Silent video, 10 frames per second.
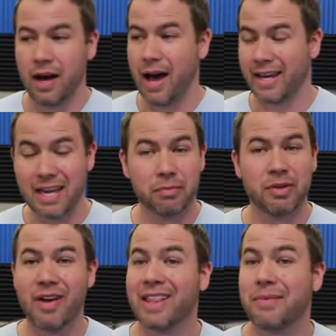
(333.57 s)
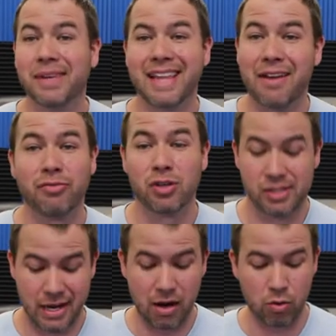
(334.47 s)
I can't believe I let him get that
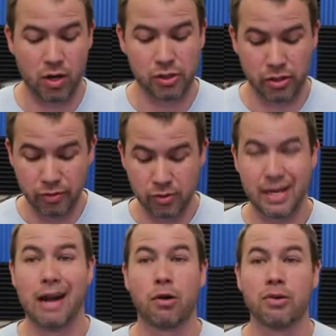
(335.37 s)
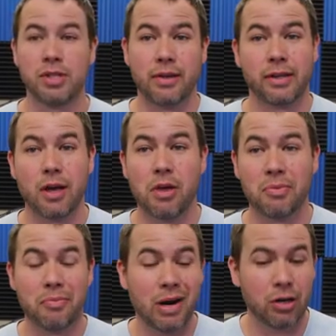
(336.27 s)
first tower. I should have used arrows on the
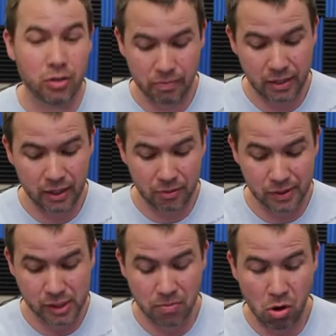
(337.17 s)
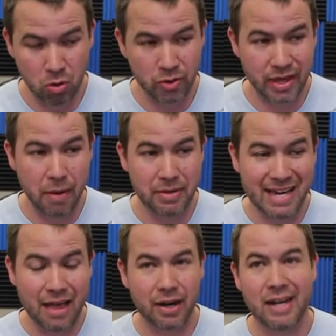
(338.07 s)
Goblin Barrel. Been a little bit smarter with that. But
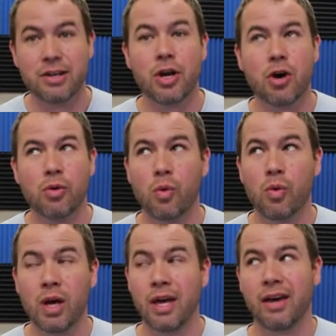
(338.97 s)
now that I know...